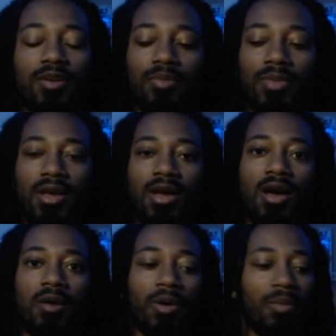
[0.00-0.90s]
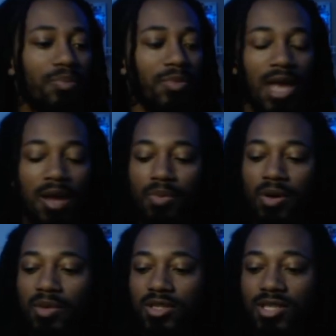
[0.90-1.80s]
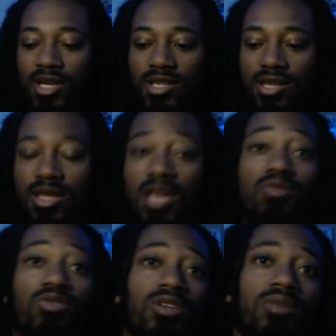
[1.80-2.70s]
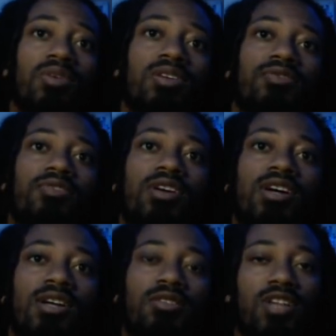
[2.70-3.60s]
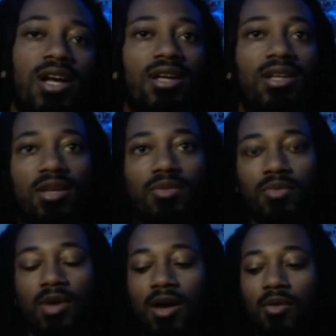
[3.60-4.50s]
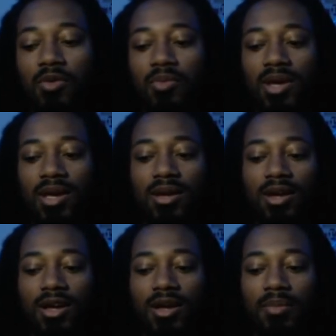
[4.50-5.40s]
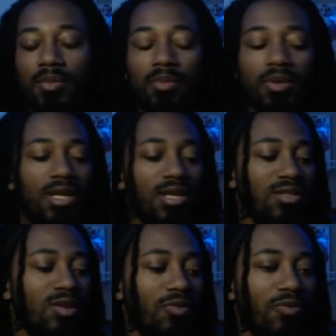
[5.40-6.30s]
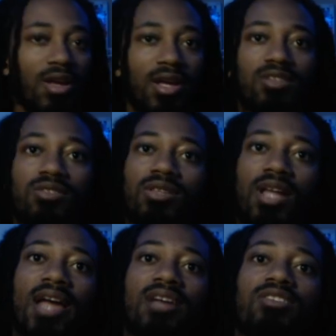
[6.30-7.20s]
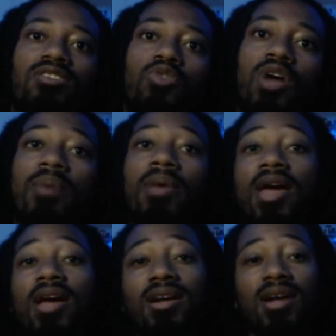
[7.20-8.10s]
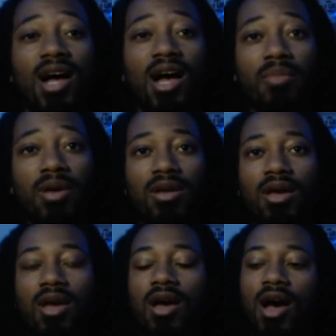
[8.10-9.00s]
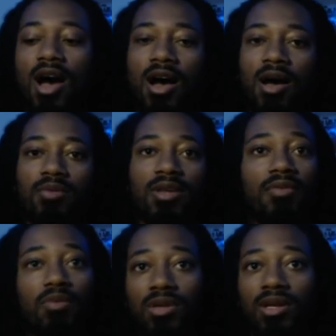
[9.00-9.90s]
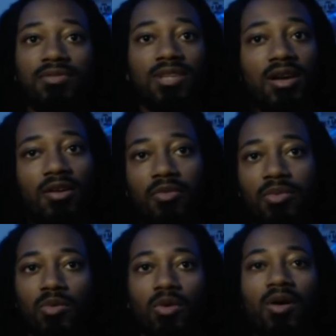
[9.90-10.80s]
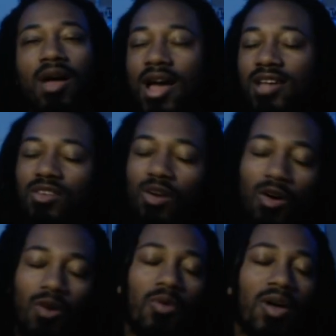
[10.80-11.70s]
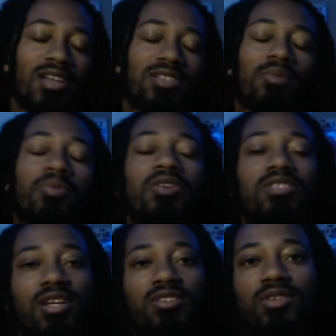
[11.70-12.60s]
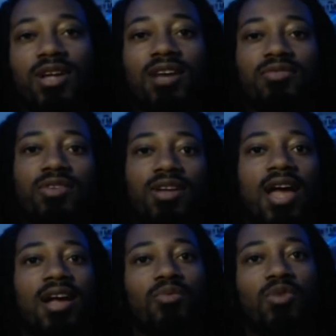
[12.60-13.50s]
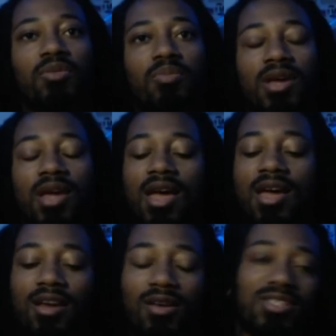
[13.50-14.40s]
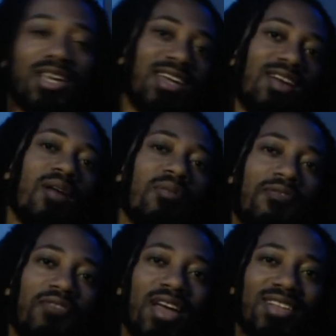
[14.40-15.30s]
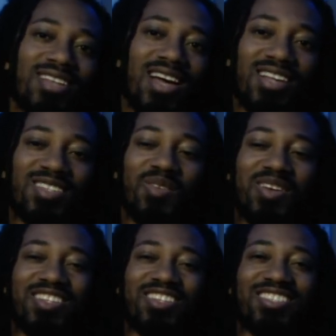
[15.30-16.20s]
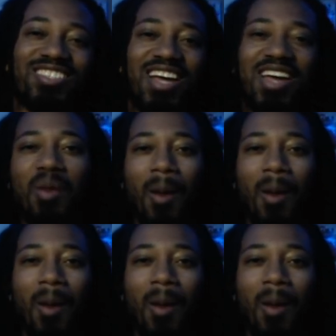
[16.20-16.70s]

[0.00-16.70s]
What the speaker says: So, well, that pretty much does it. Thank you so much for checking in with me. Please don't forget to like, subscribe, and comment. Definitely would love to hear from you all as always. Appreciate you guys for hanging with me. Y'all take care. Have a fantastic rest of the day.